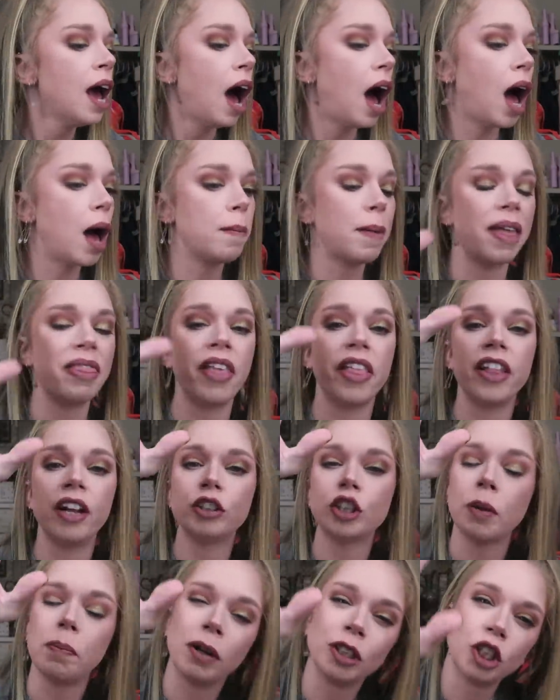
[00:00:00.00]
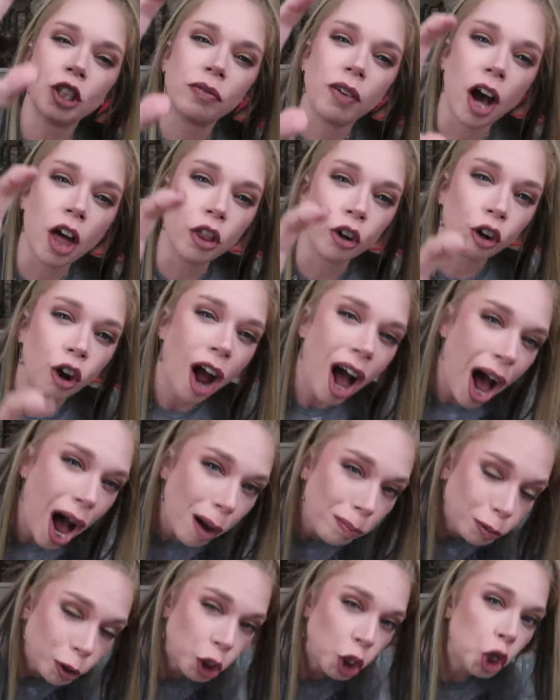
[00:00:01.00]
Um, and then there's a bunch of other
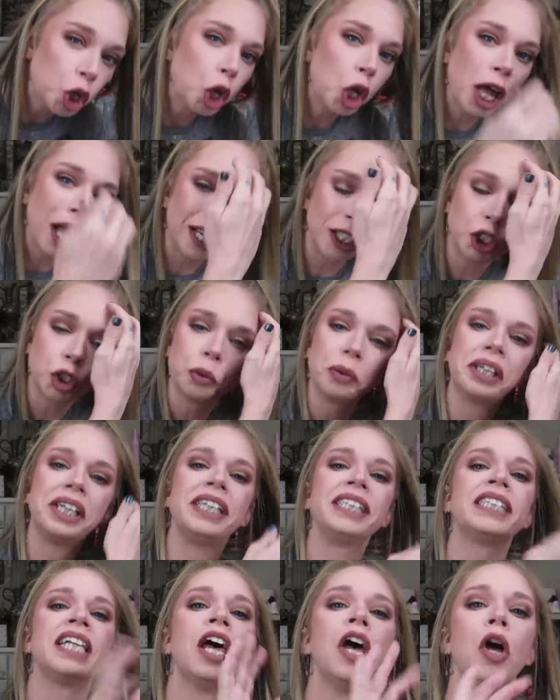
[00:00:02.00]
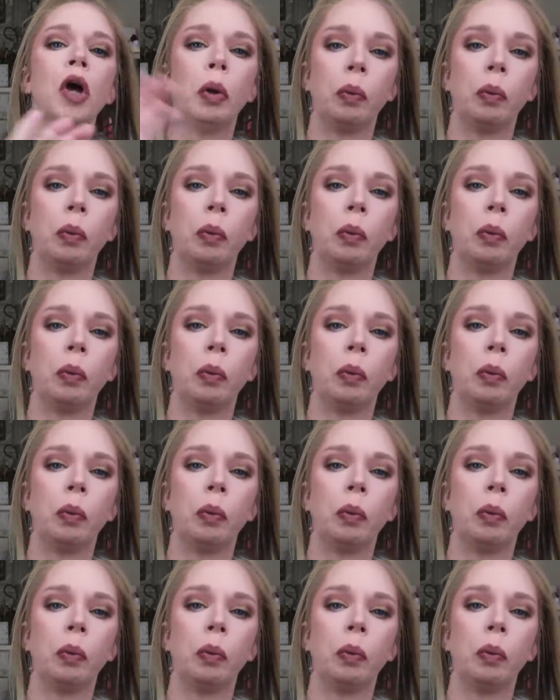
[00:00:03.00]
optional entries.